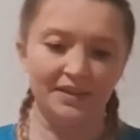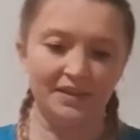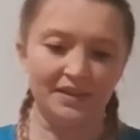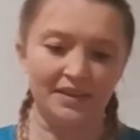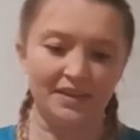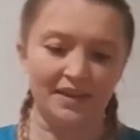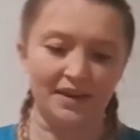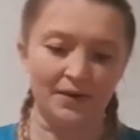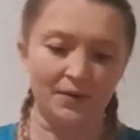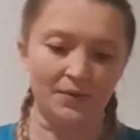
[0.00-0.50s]

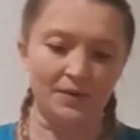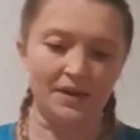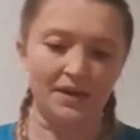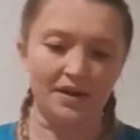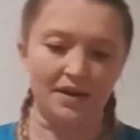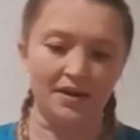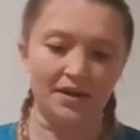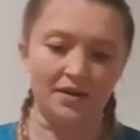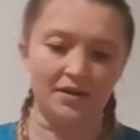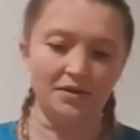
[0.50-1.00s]
There we
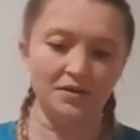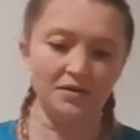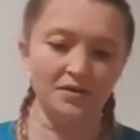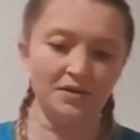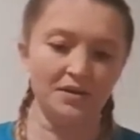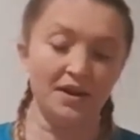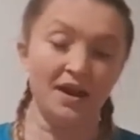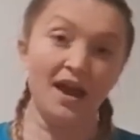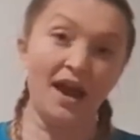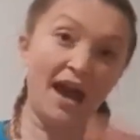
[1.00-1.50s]
go.
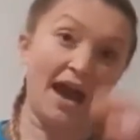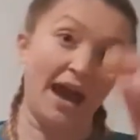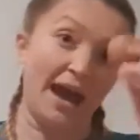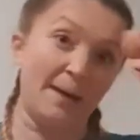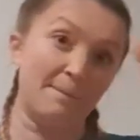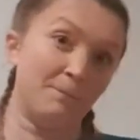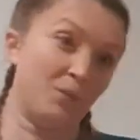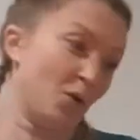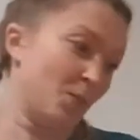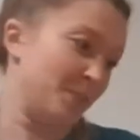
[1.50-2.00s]

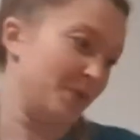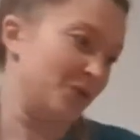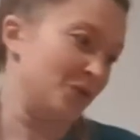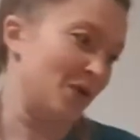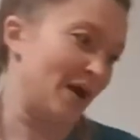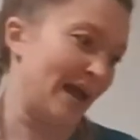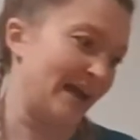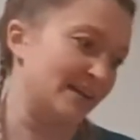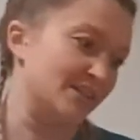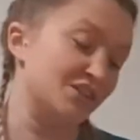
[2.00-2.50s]
And popping your
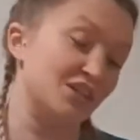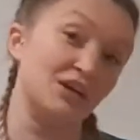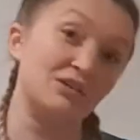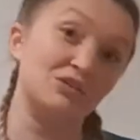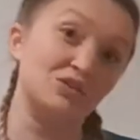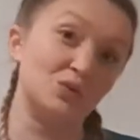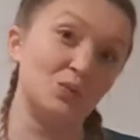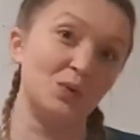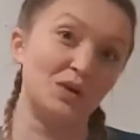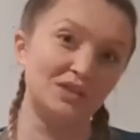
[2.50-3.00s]
eggshell
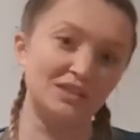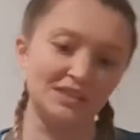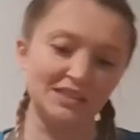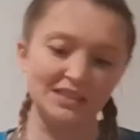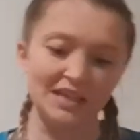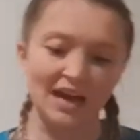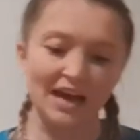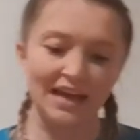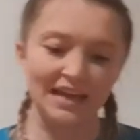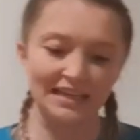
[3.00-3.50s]
to one
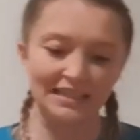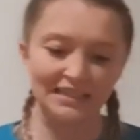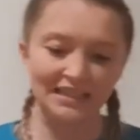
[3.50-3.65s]
side.